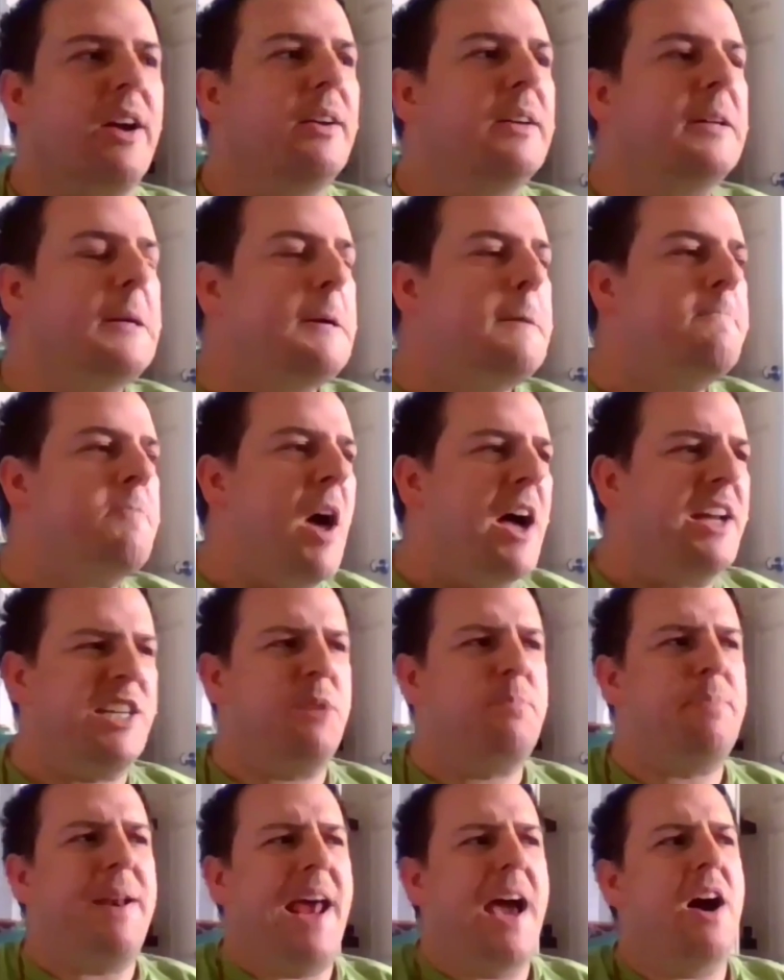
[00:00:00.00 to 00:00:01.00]
So
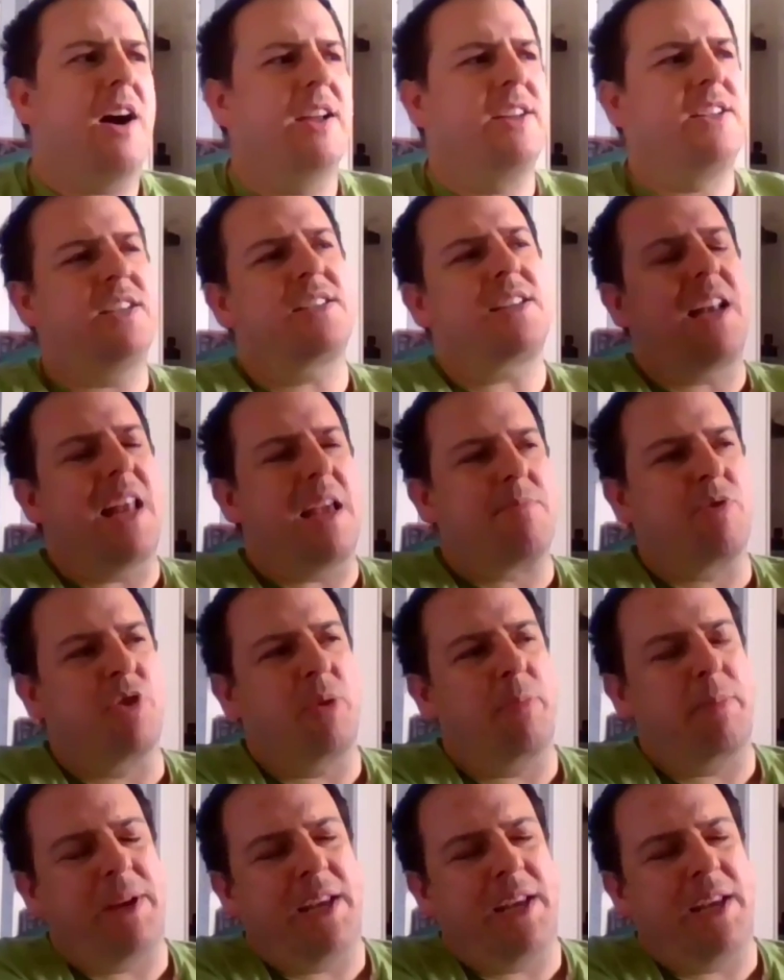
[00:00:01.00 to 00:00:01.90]
I did put out a disclaimer